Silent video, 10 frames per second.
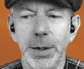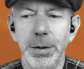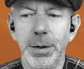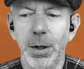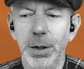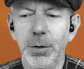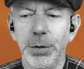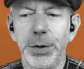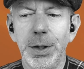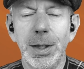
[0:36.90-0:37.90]
then I
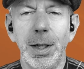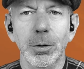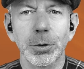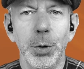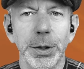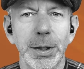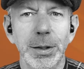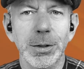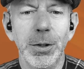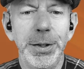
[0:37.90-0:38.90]
think that looks quite
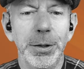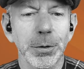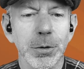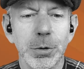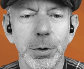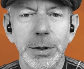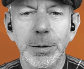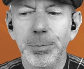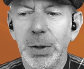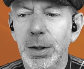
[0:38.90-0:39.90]
neat and tidy on the
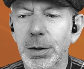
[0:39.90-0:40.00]
screen.